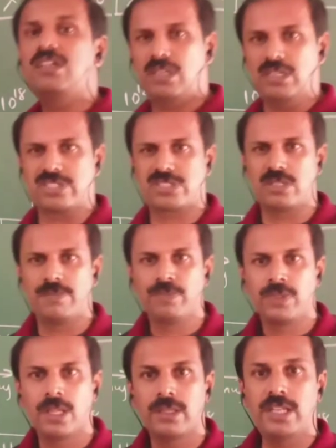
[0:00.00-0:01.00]
hertz.
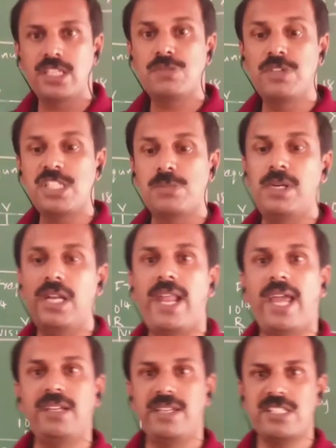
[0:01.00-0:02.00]
That is, visible
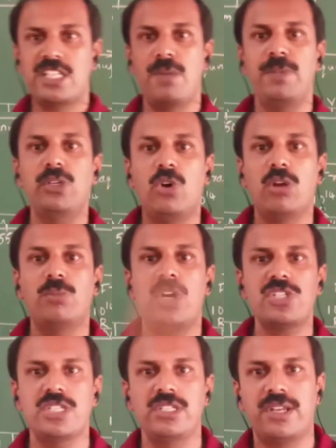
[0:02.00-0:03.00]
light is coming
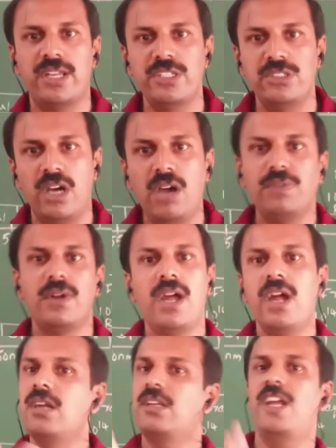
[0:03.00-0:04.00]
almost in the range
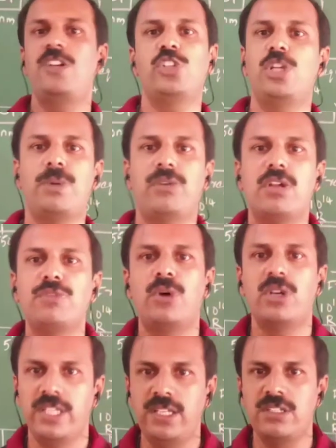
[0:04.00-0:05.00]
of 10 to the power
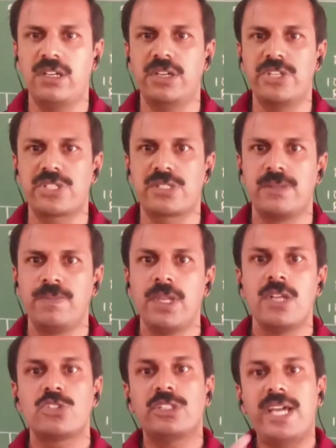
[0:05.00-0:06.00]
14
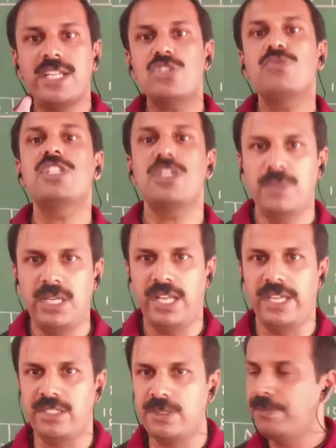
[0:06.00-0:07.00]
hertz. So that is visible
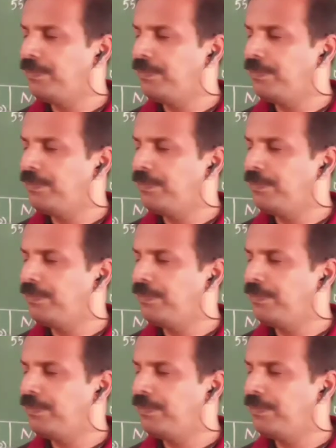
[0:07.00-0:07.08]
light.